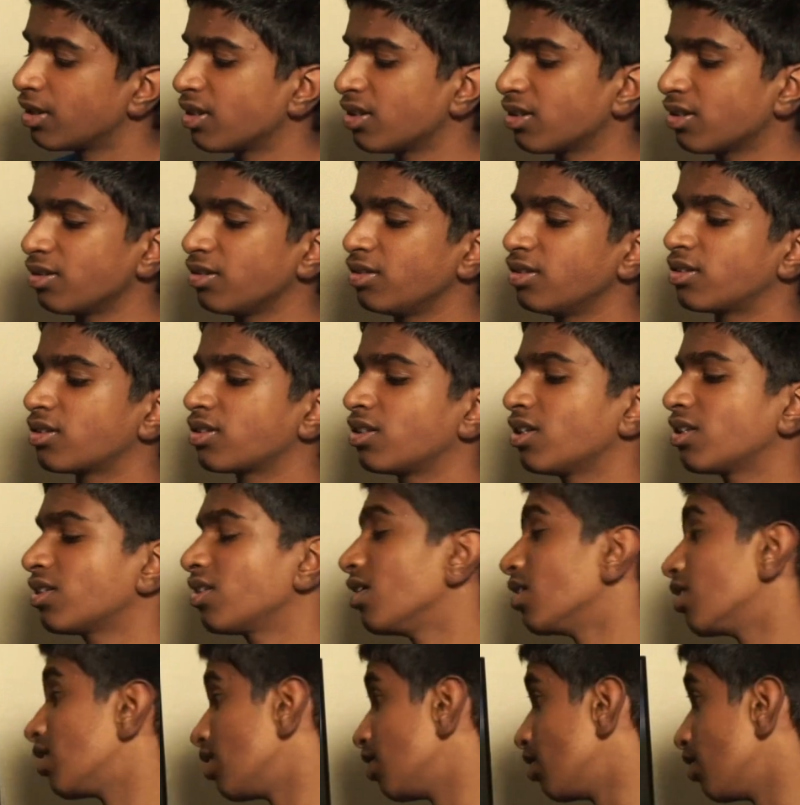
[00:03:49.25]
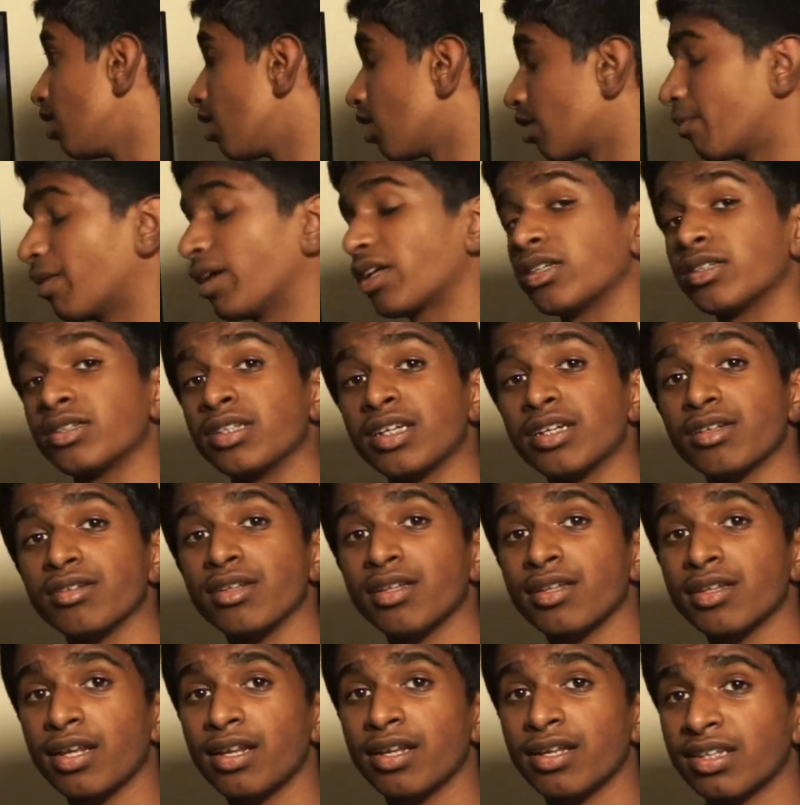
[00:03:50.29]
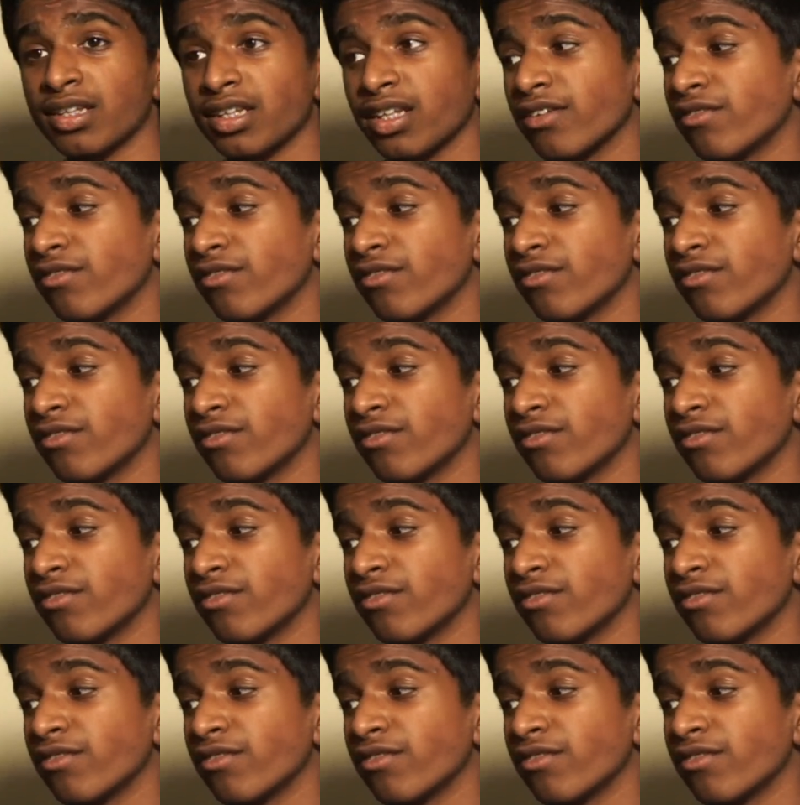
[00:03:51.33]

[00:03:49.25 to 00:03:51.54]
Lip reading: so you just click this, it automatically takes you to settings